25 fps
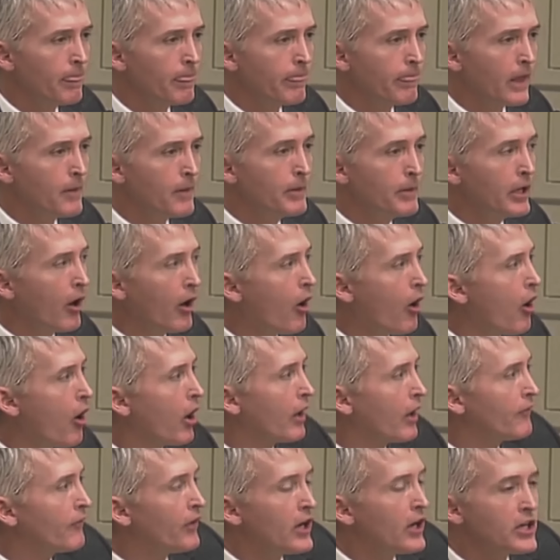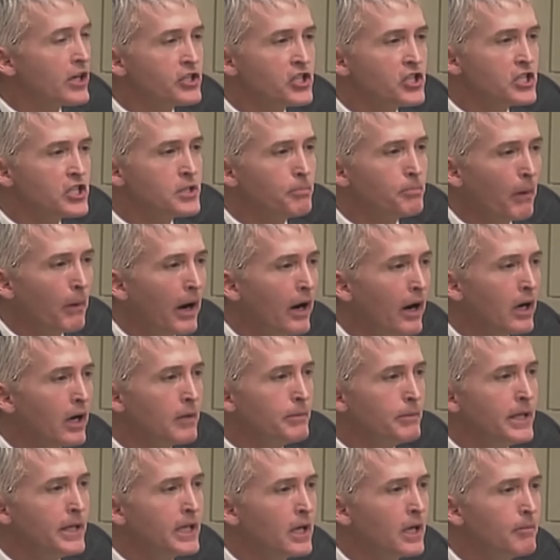I mean, all of us aspire to
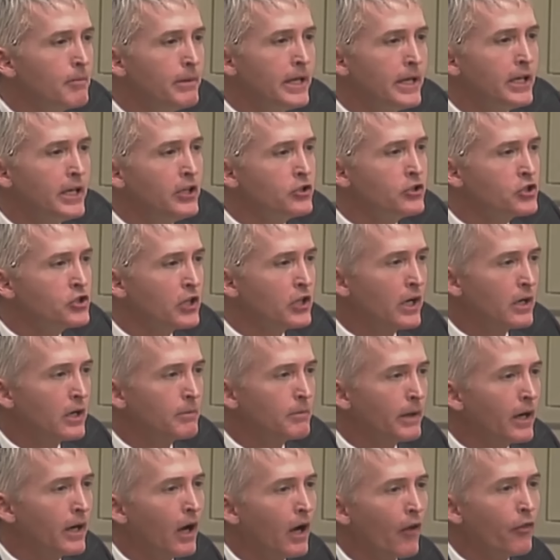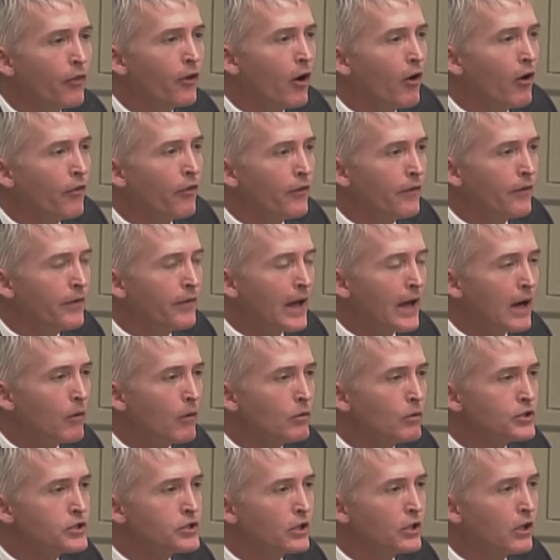be committee chairman. I thought that that
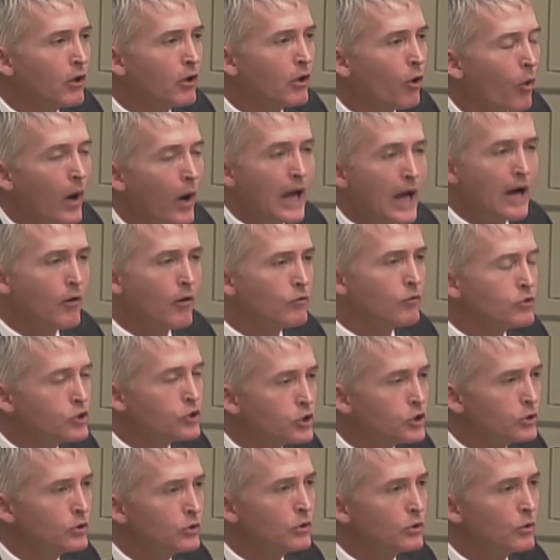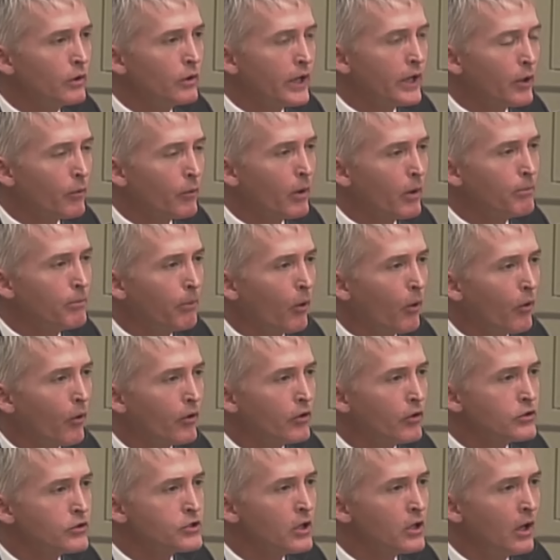was the crown jewel in a
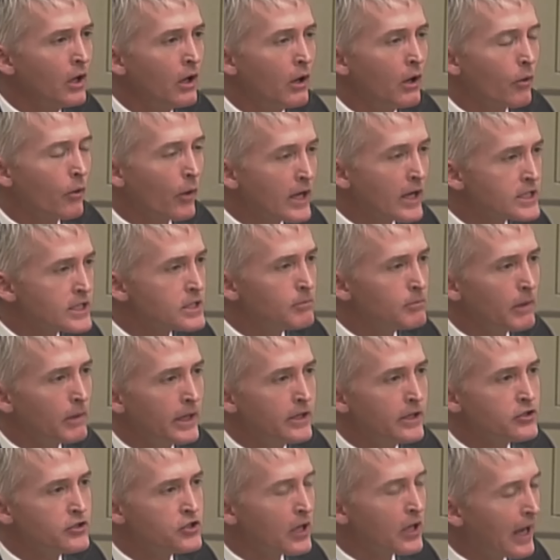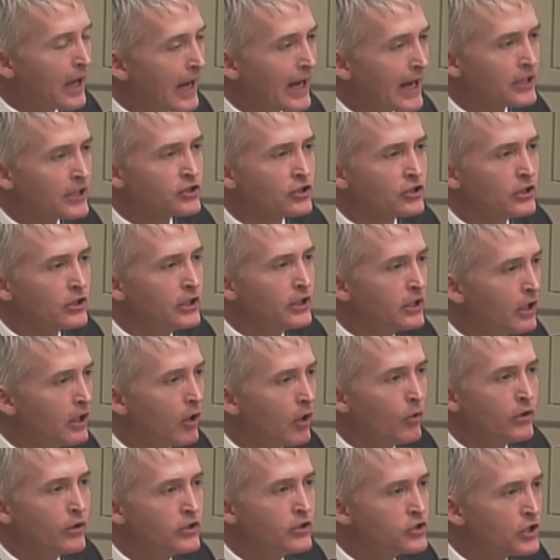reporter's resume is to actually go
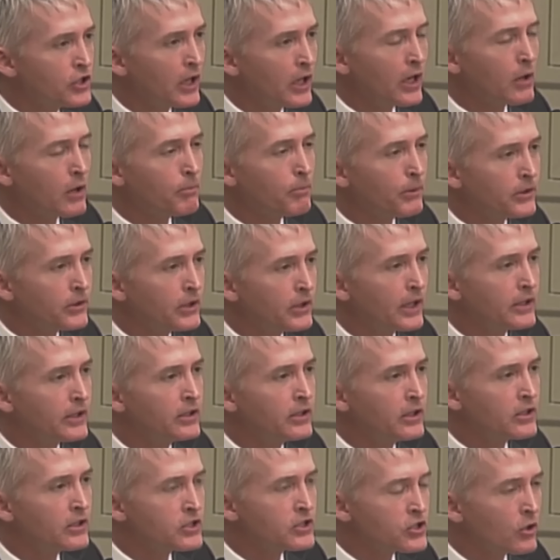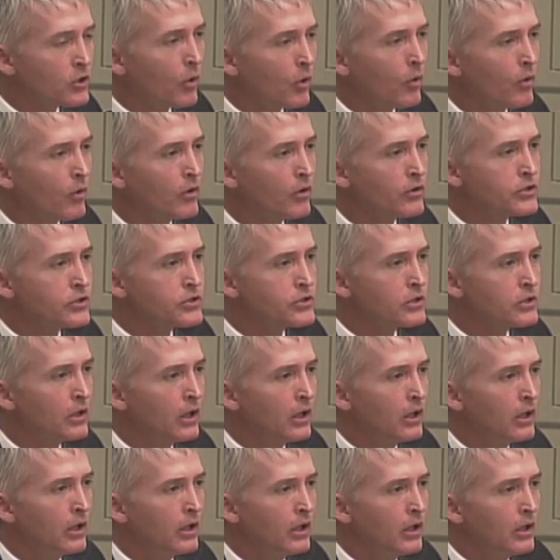to jail protecting a source.
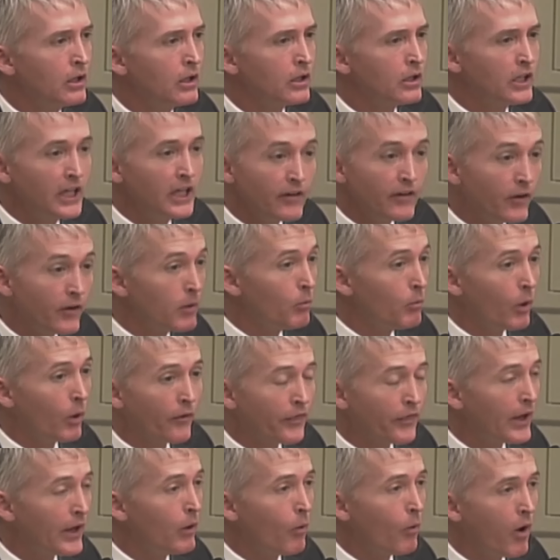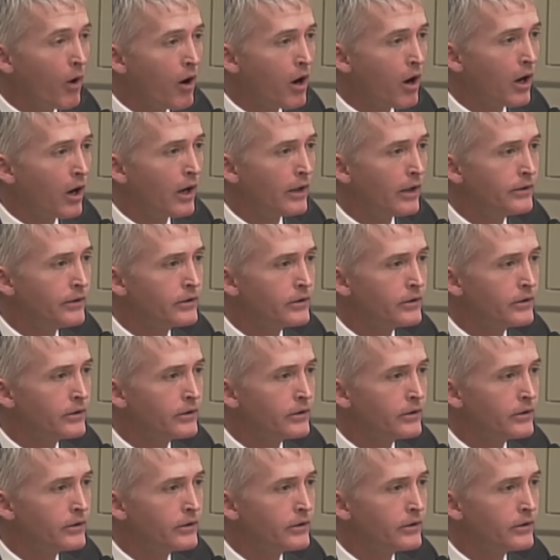Give them what they want.